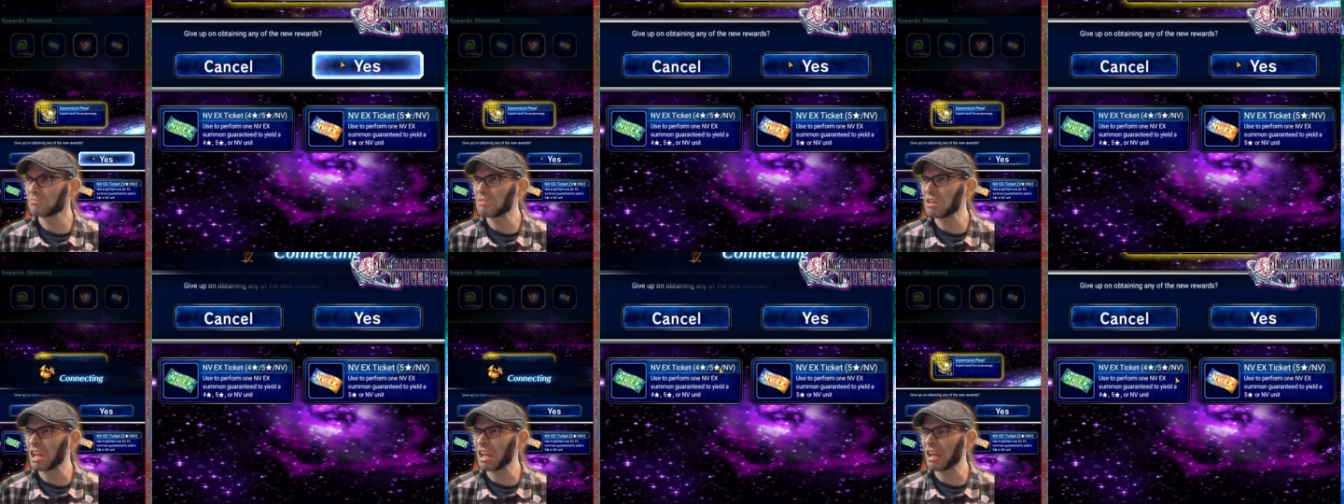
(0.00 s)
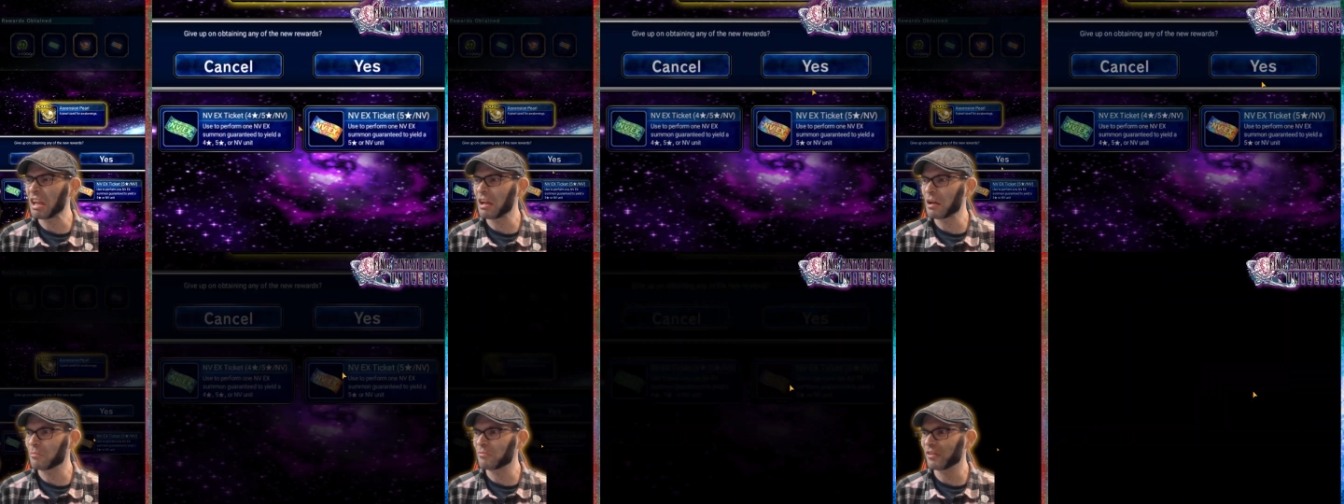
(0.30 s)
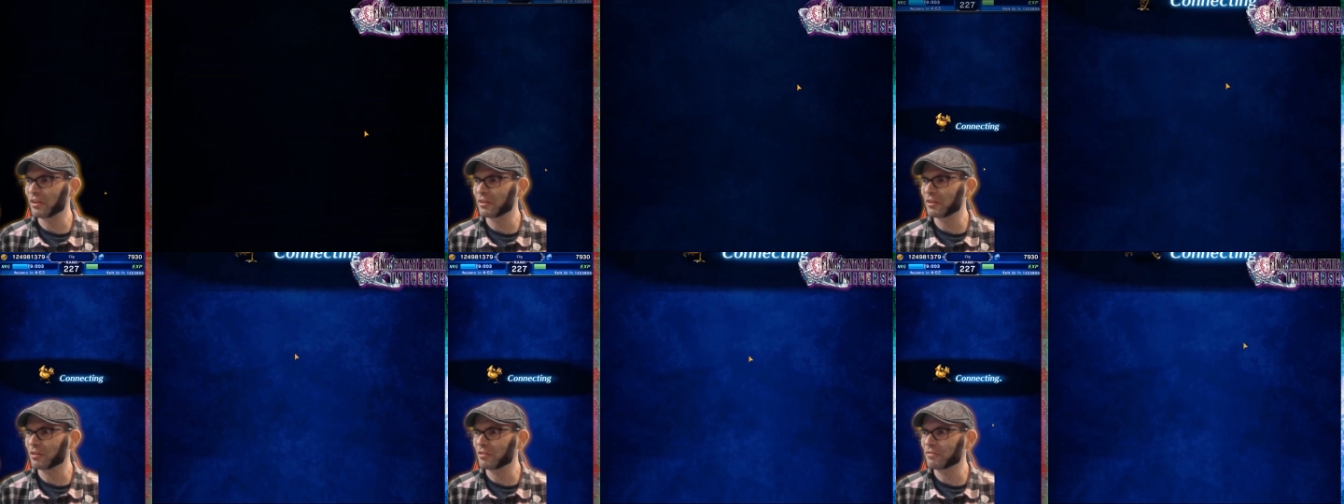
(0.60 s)
Nah,
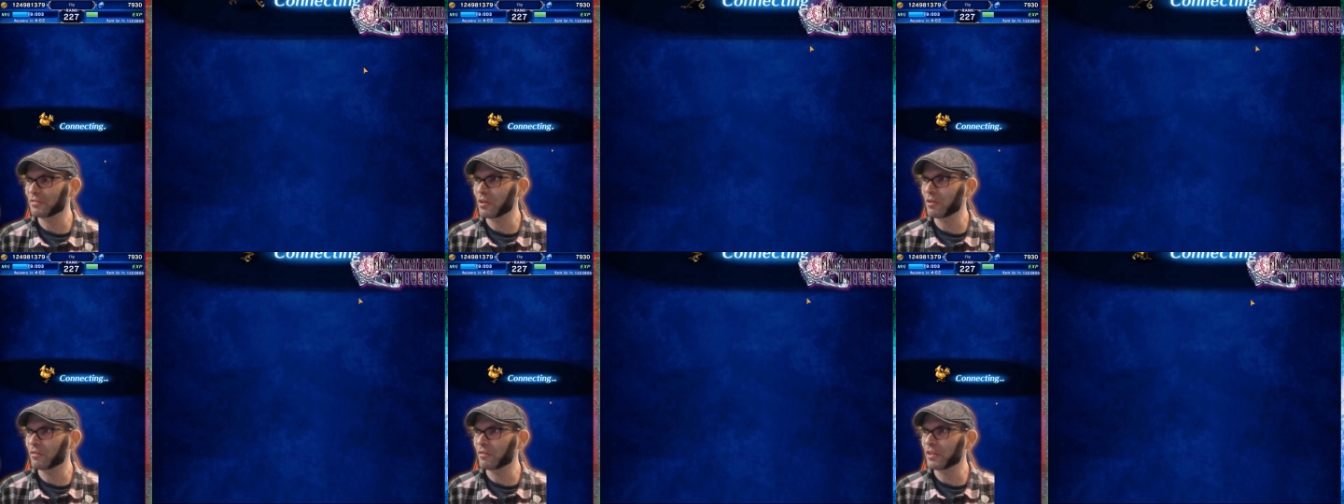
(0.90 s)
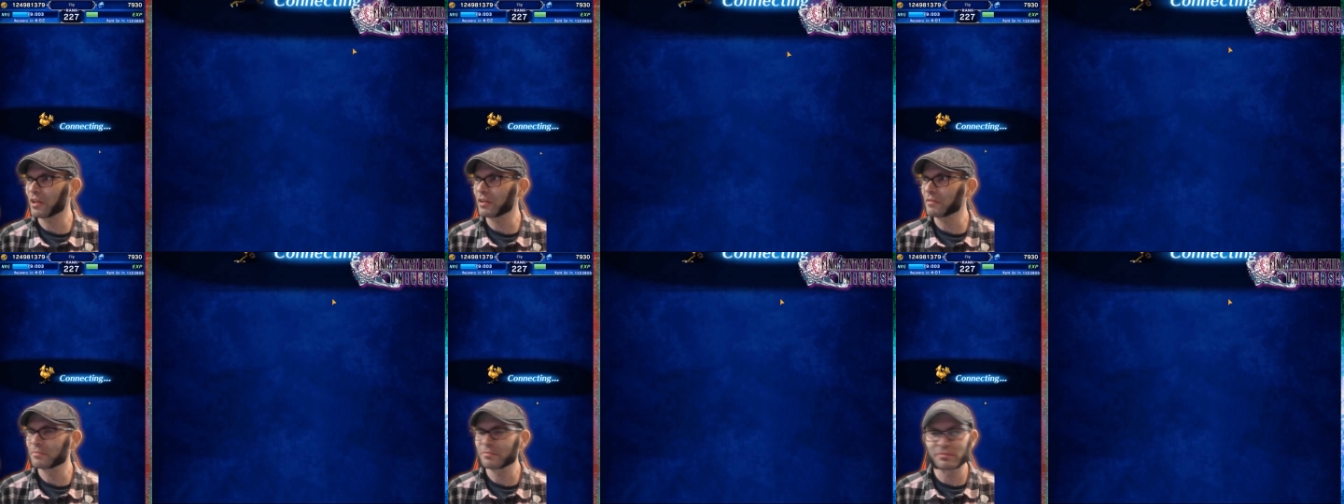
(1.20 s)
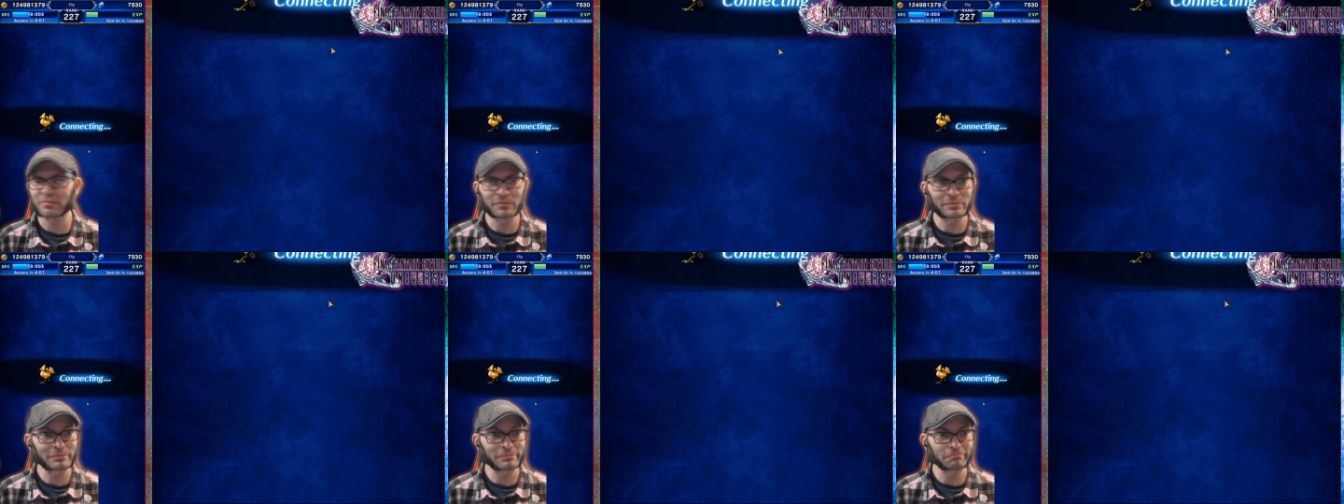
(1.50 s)
I'm fine off of all that.
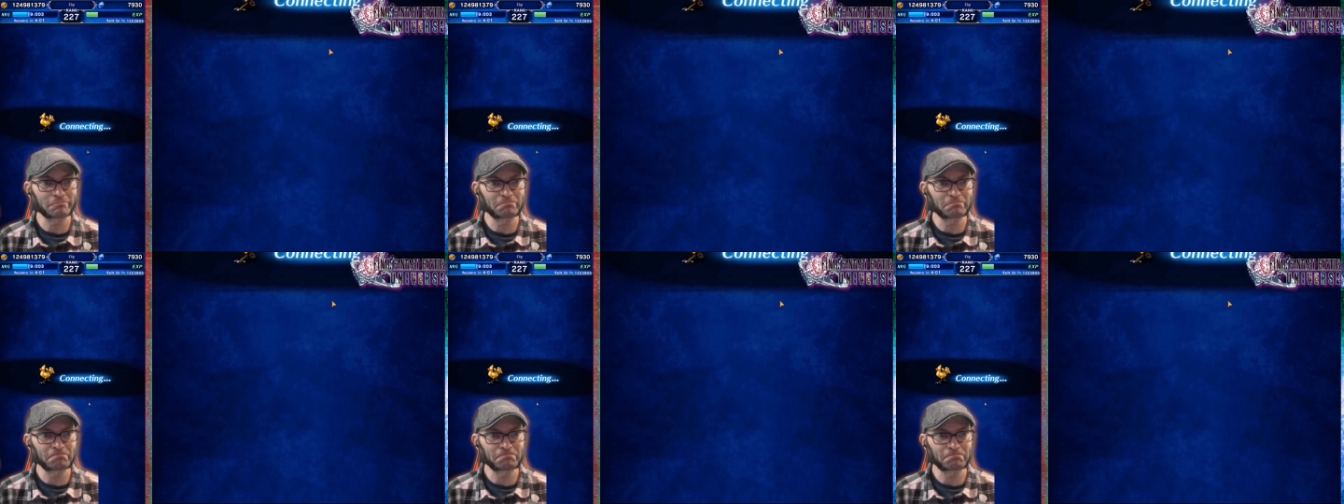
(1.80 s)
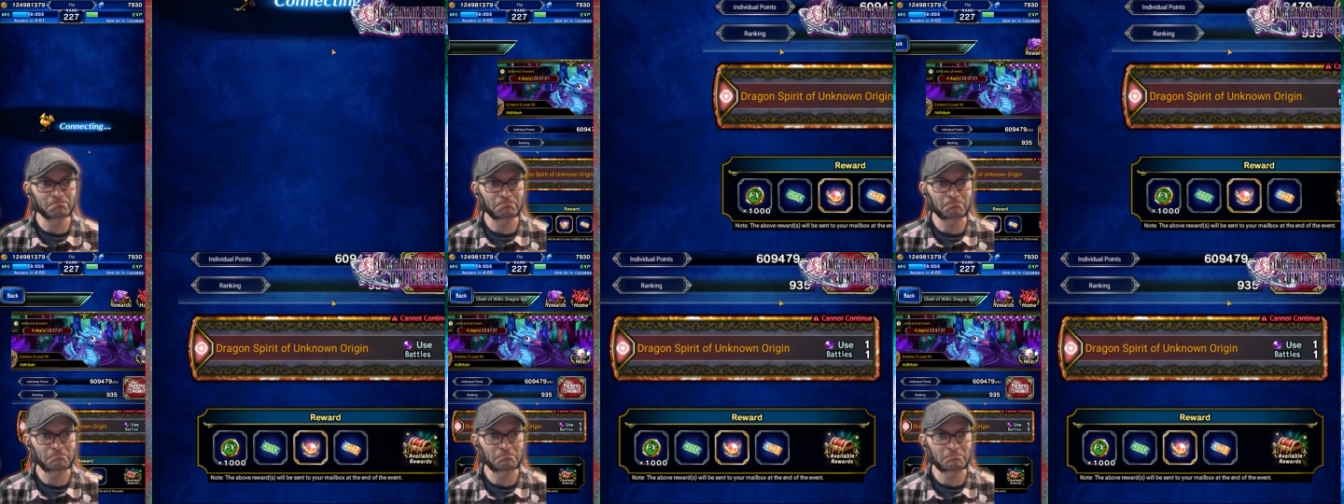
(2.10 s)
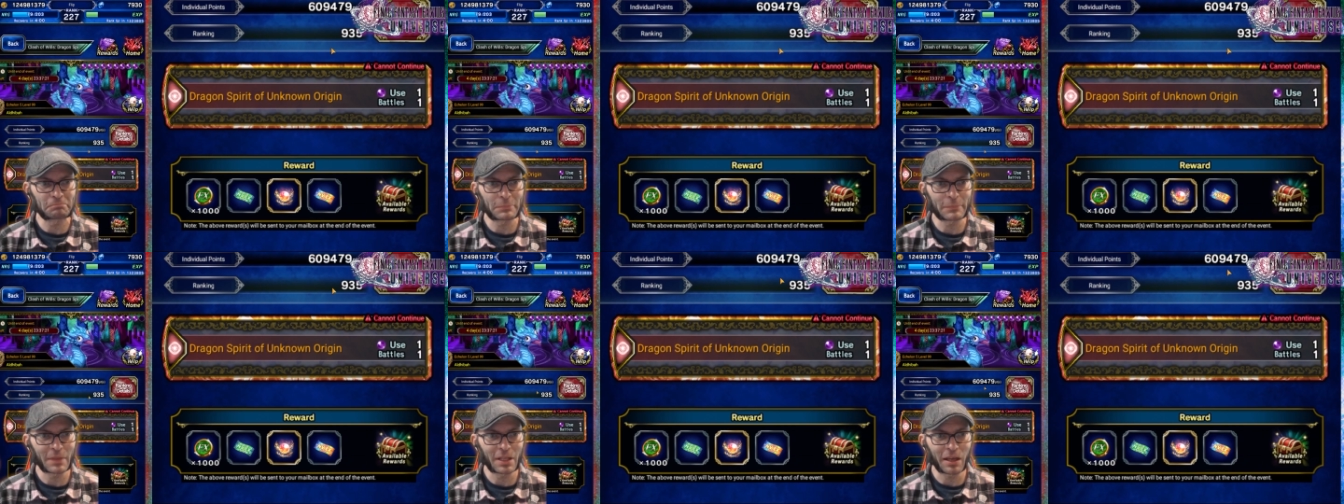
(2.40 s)

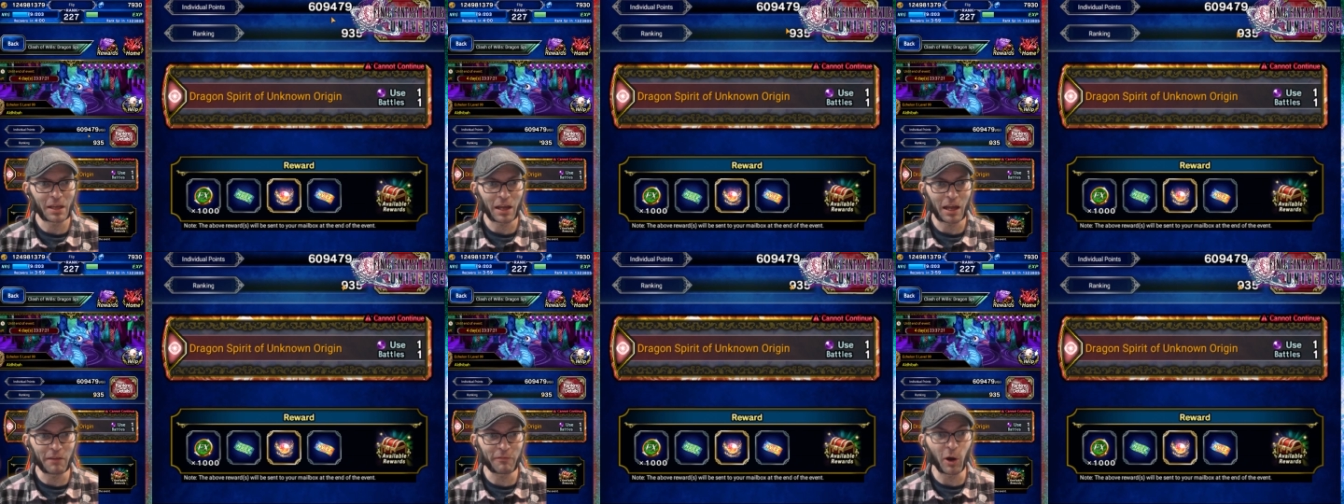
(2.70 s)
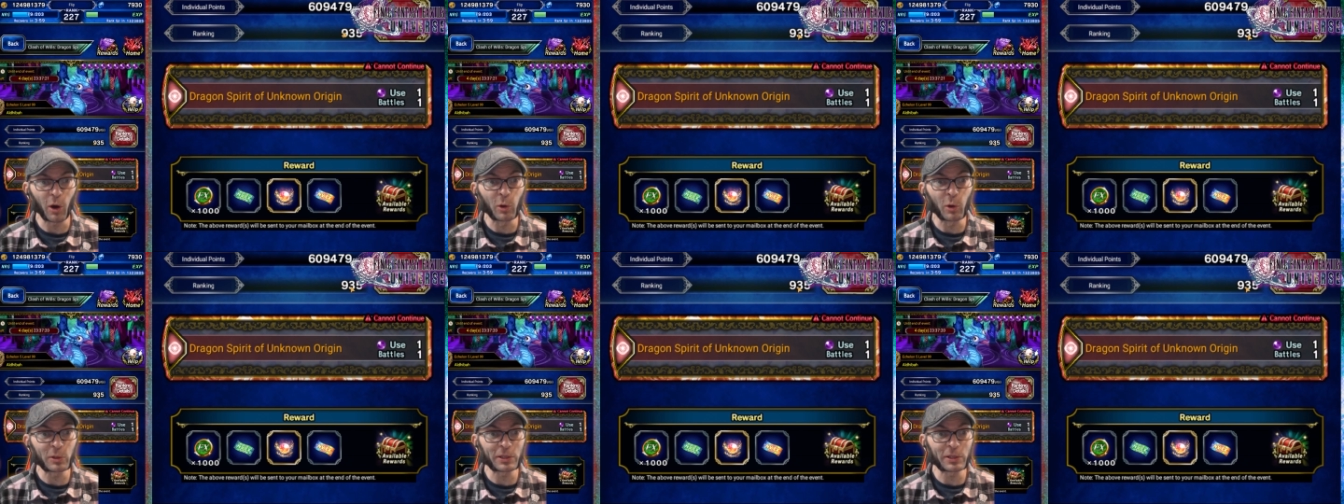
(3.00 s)
I've